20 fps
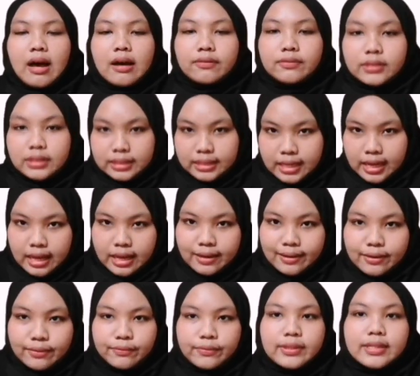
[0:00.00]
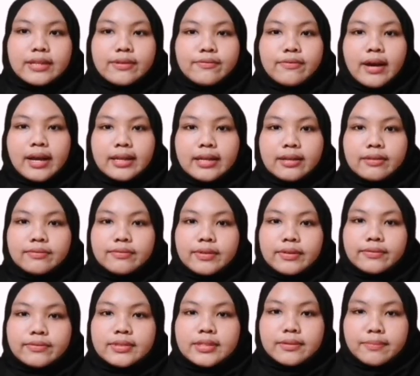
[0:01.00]
After that, we divide it
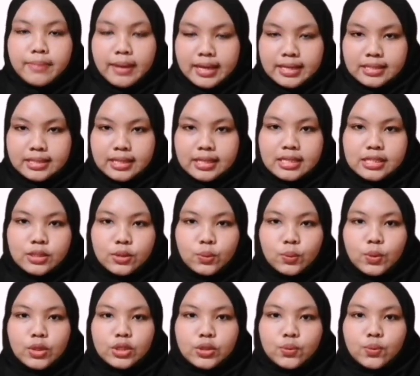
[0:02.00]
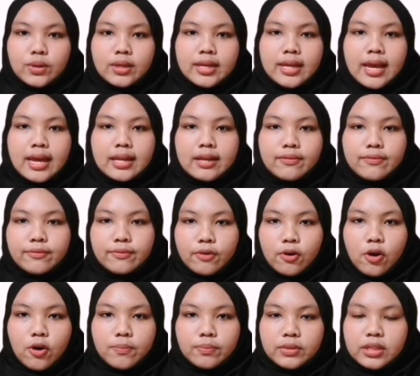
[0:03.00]
with the basis, which we get it
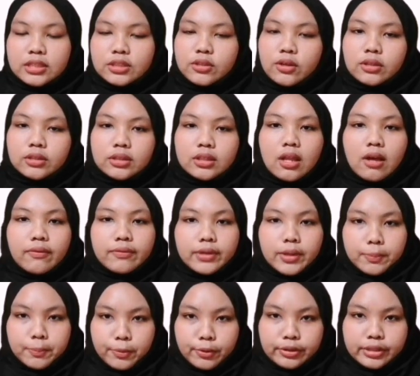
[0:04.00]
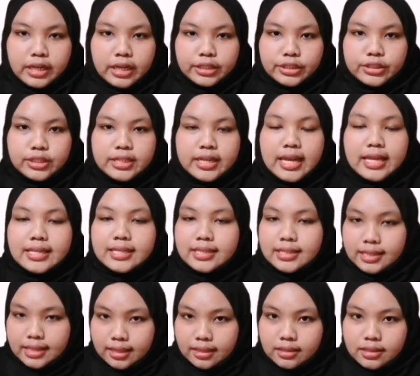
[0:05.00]
from the total of the production and
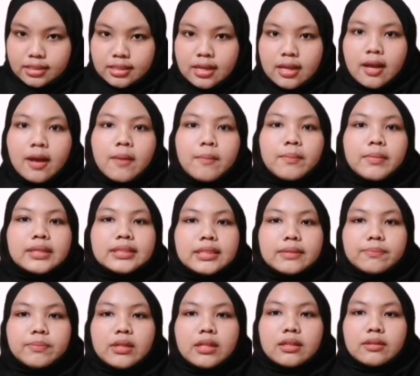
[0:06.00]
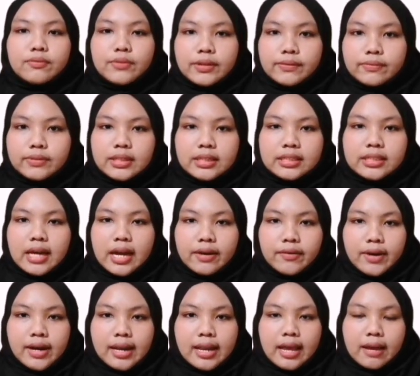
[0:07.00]
sales multiple with the
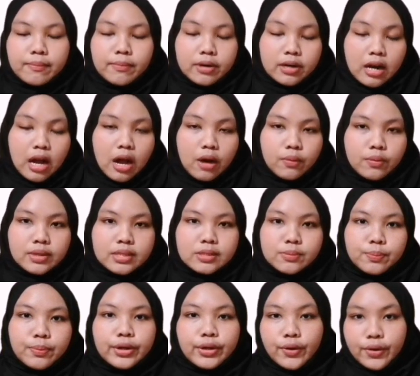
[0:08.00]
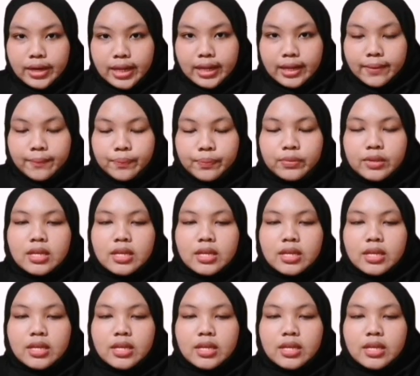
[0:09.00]
direct labor hours per unit.